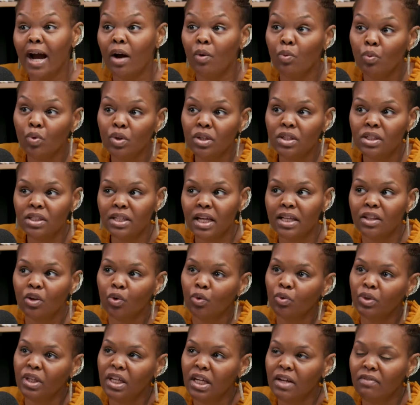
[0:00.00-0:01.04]
I would say
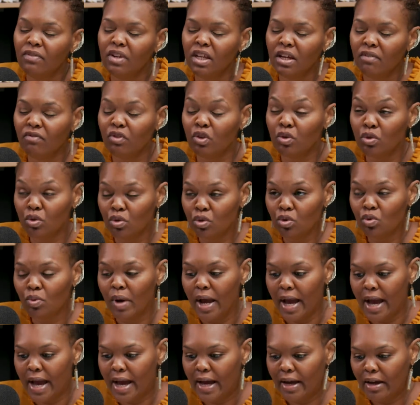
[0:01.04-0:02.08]
though, even if you do
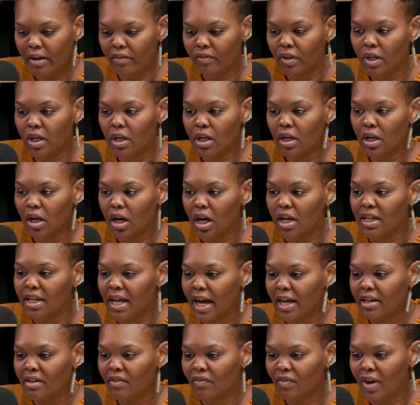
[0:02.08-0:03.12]
have a
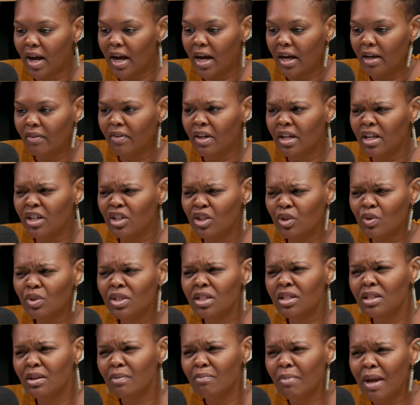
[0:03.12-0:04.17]
9 to 5, you
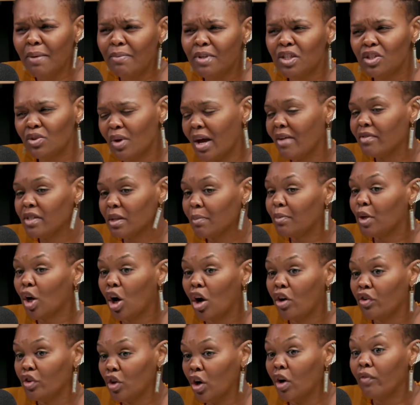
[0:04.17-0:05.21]
should maybe still have something
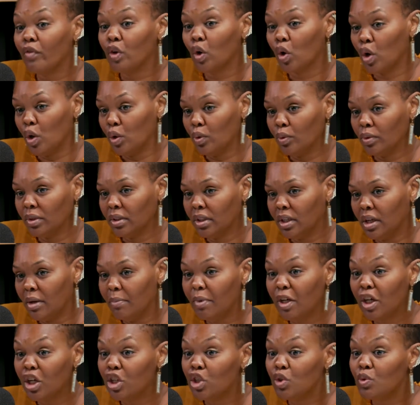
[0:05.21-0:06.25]
of your own
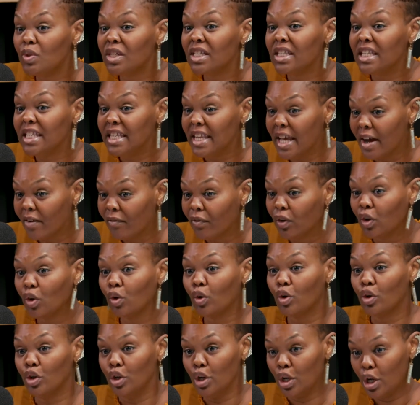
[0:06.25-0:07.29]
because you just never
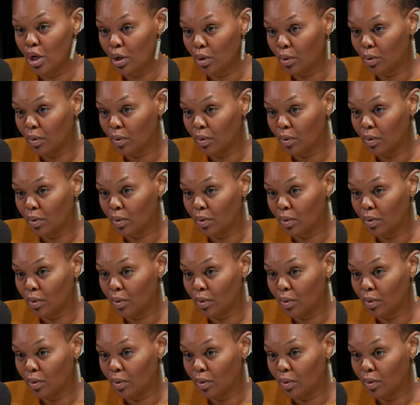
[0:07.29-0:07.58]
know.